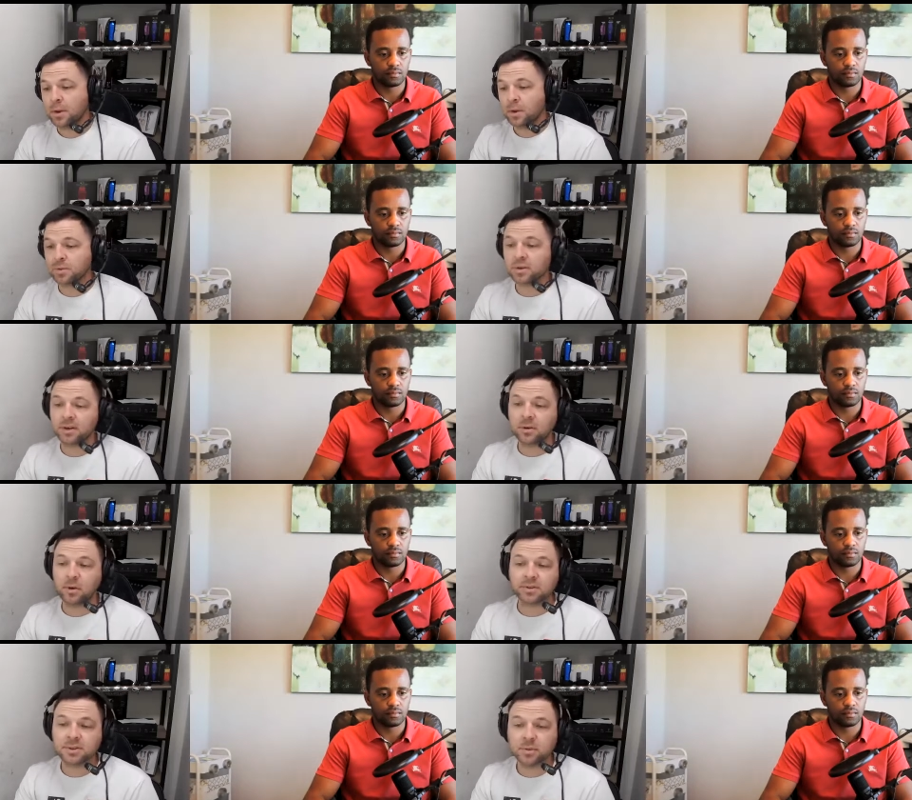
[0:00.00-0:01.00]
Speaker 1: we're trying to grow
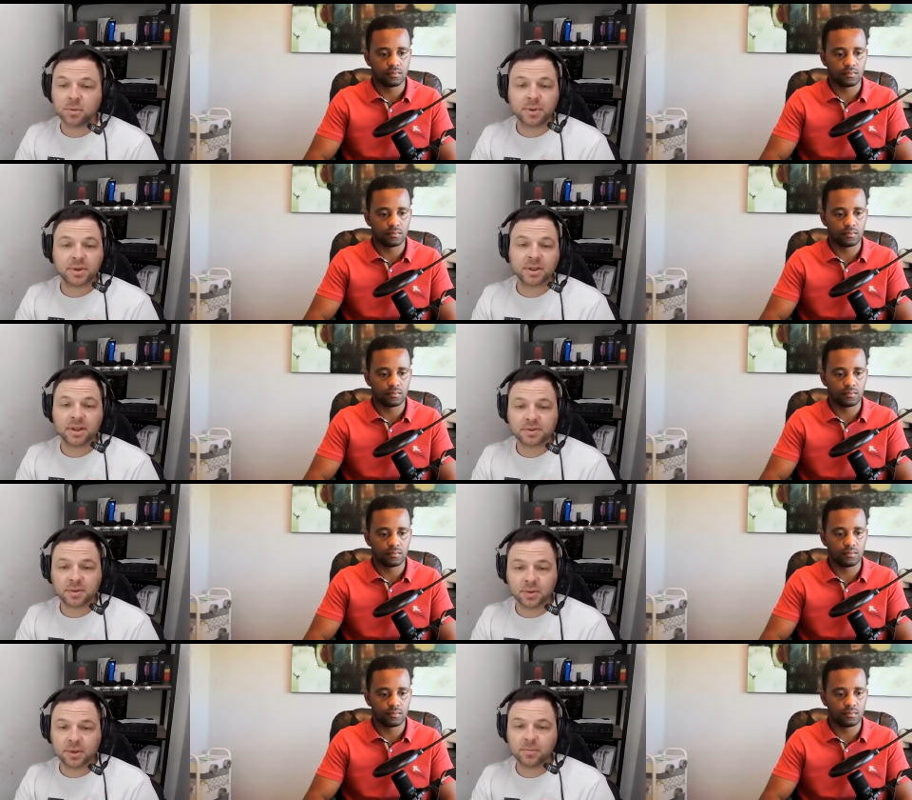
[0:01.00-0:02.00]
this into a big thing
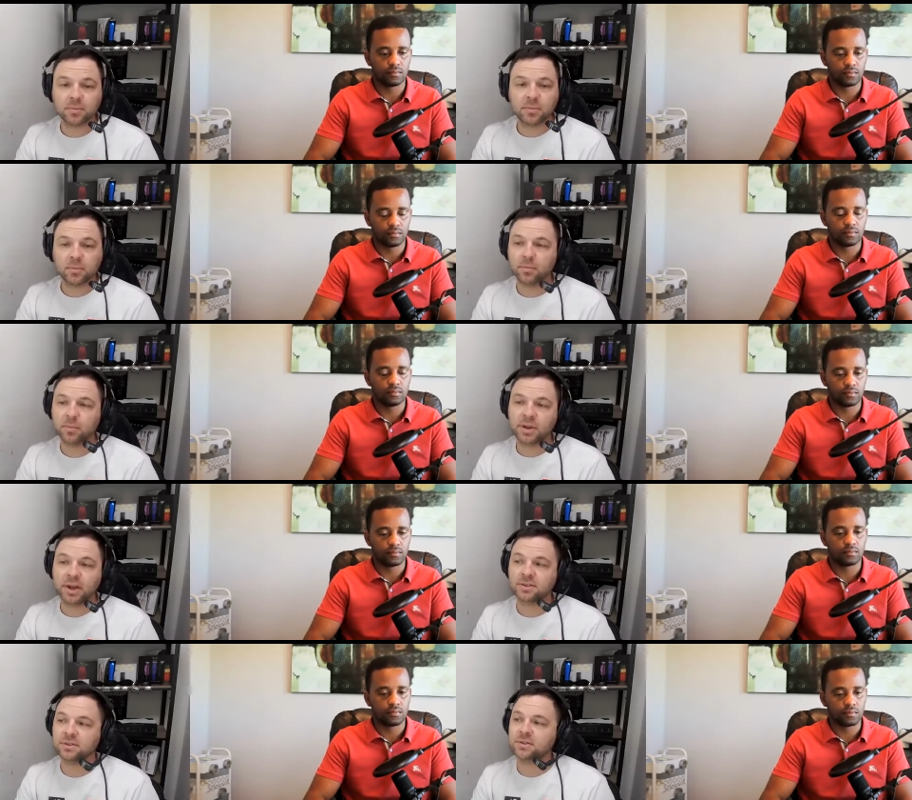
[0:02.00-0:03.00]
so that we can
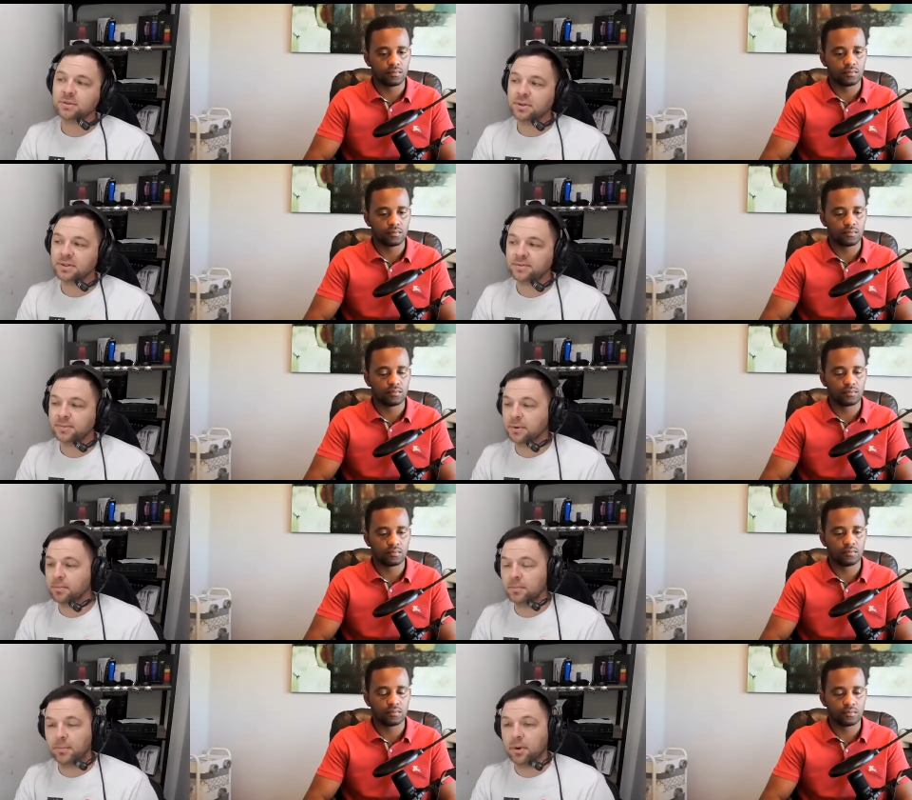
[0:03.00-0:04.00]
actually do this for
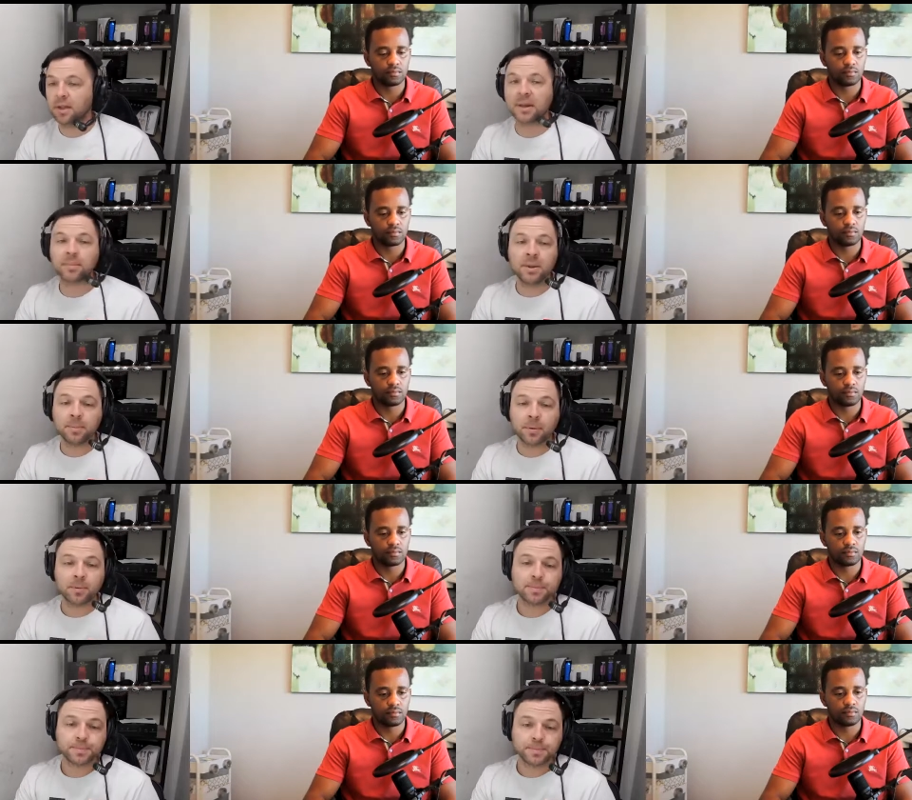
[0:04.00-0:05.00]
a lot of people.
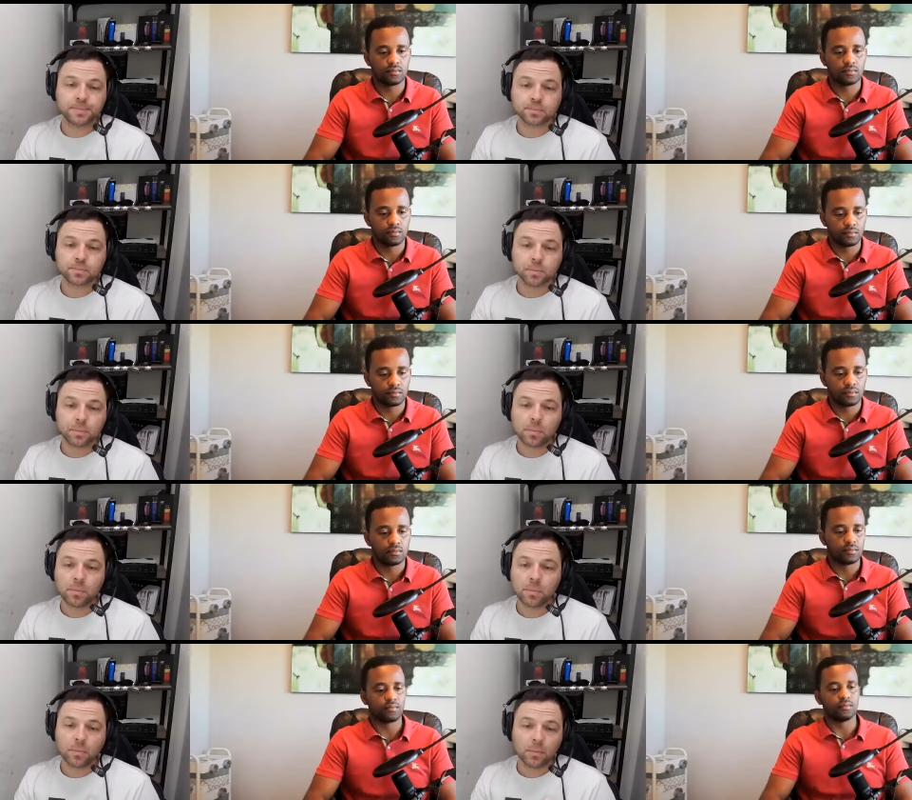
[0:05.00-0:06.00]

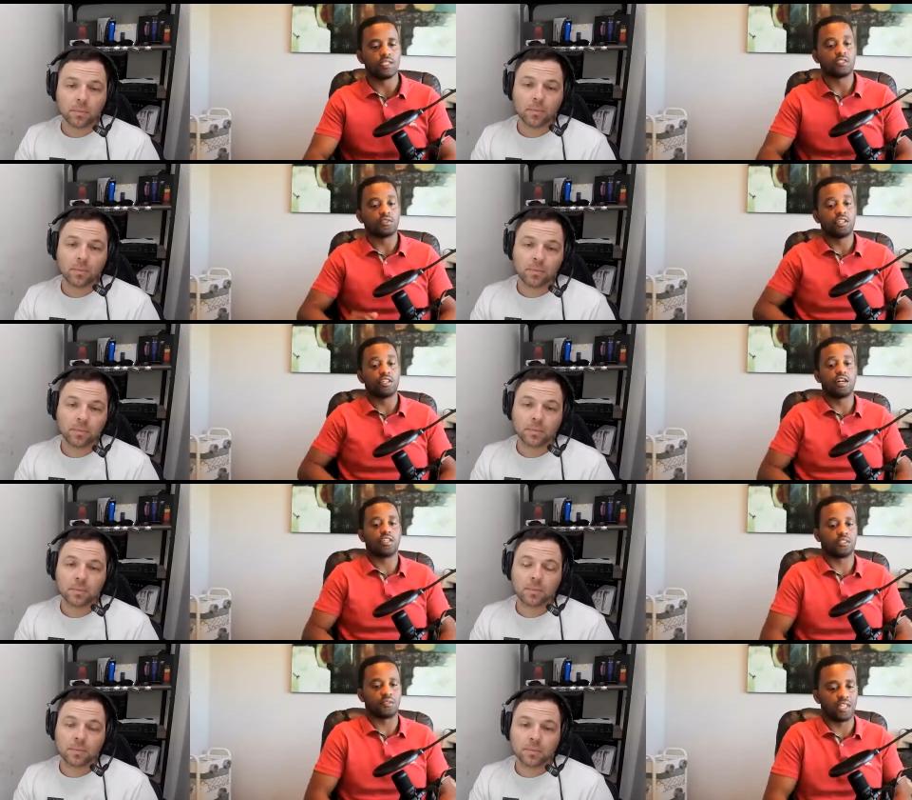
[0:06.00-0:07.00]
Speaker 2: That's really
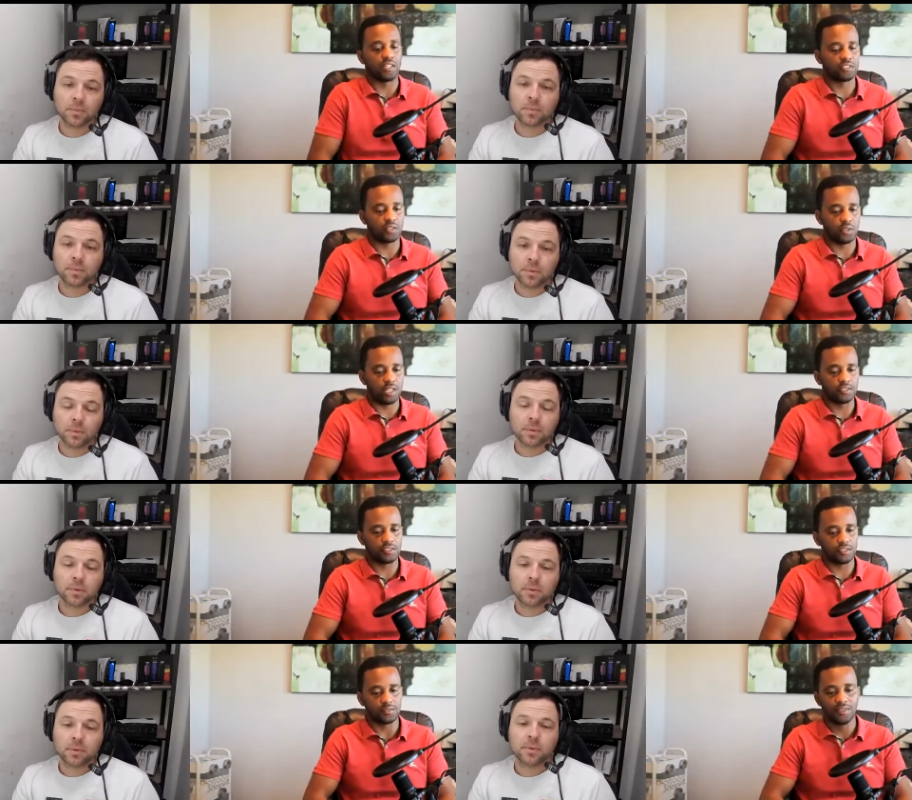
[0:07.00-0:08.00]
awesome. That's so
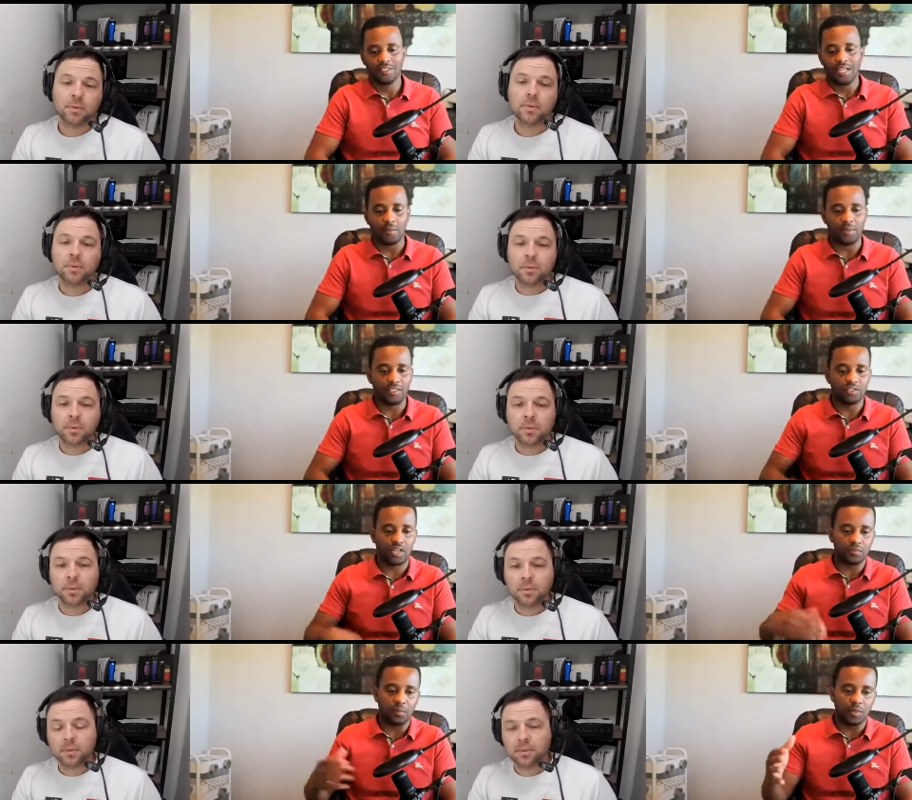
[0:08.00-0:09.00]
awesome. I
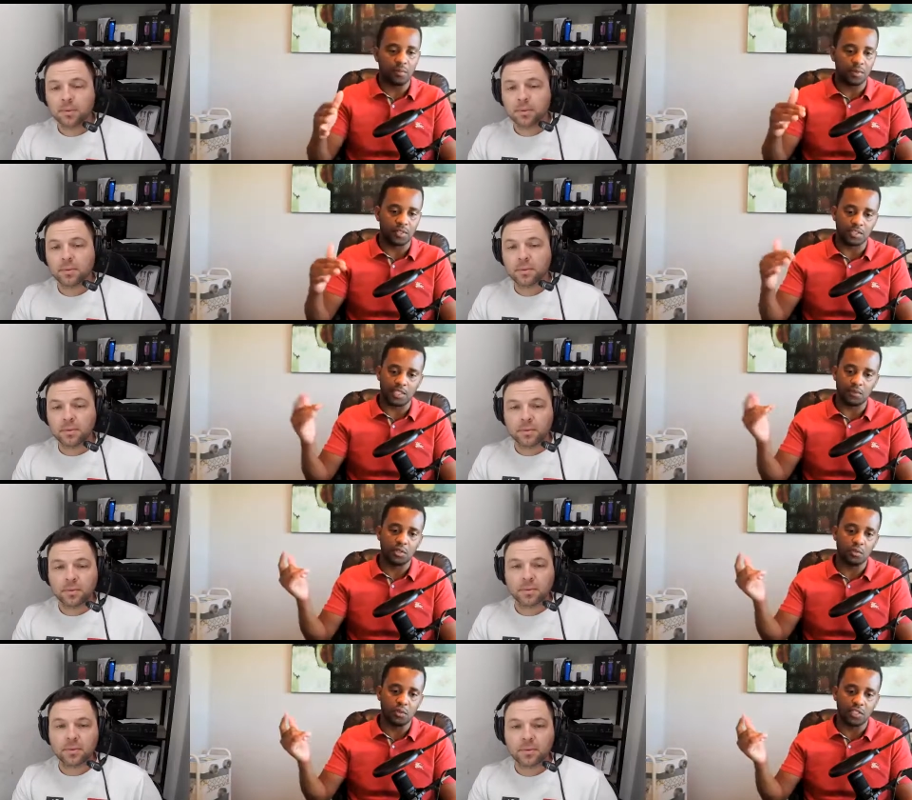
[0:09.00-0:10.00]
mean, drop the bomb on us.
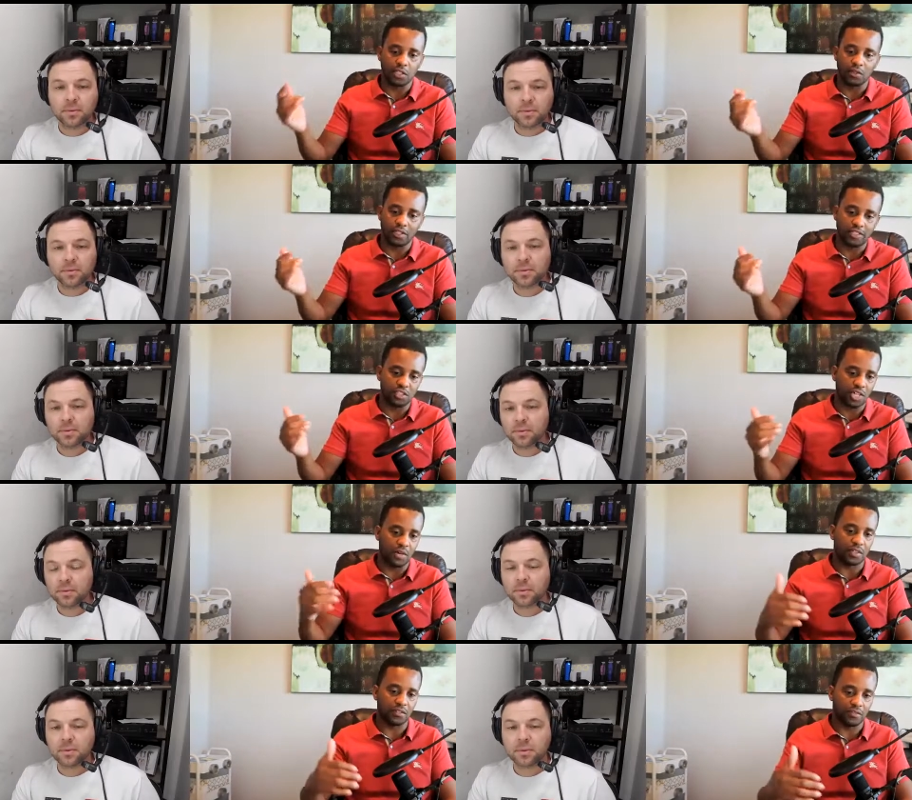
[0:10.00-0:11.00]
Let me know we can
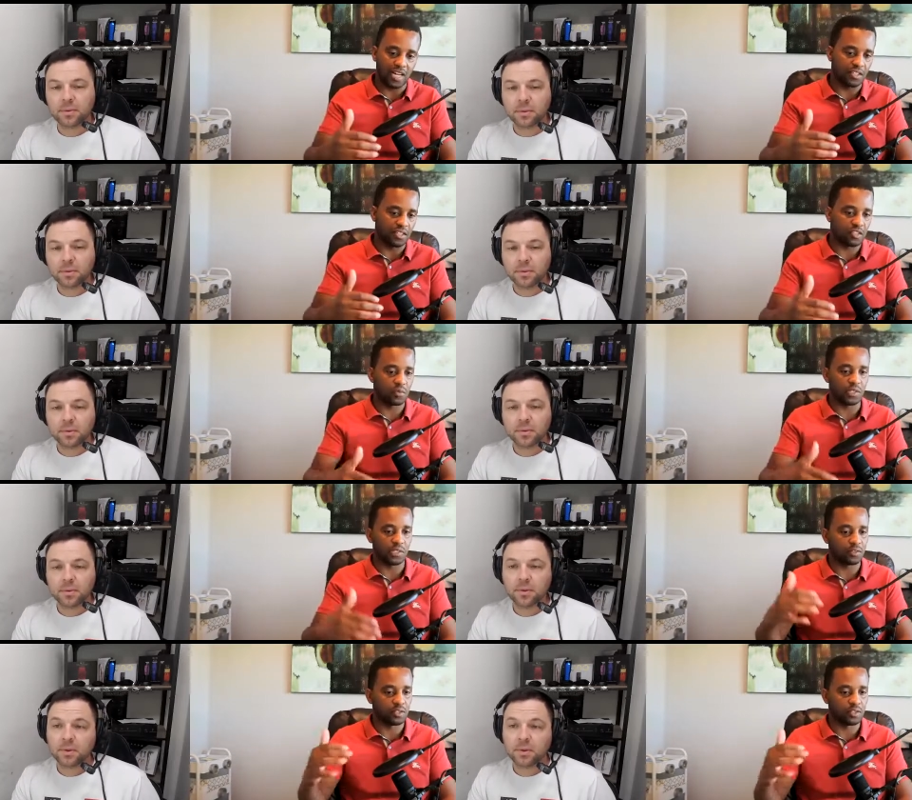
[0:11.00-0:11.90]
locate you, how we can find you, so we can